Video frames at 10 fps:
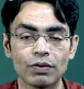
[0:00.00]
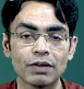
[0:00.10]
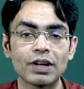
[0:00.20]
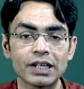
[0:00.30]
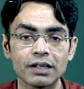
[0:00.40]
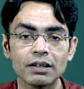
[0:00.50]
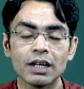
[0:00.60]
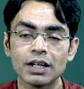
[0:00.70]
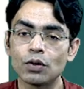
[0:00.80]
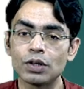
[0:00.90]
We have written,
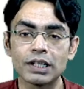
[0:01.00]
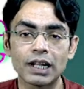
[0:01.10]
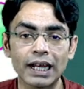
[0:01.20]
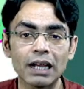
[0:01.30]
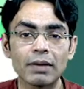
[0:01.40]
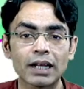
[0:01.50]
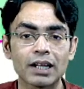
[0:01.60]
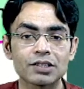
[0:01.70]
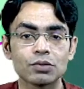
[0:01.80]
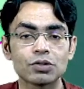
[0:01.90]
these are again my
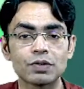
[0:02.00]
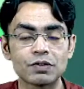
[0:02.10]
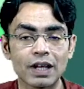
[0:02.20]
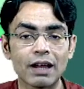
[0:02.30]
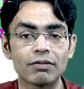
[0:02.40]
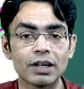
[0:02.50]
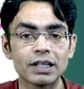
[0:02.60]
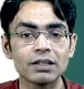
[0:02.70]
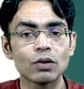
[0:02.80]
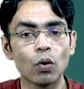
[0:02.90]
class notes which we have written.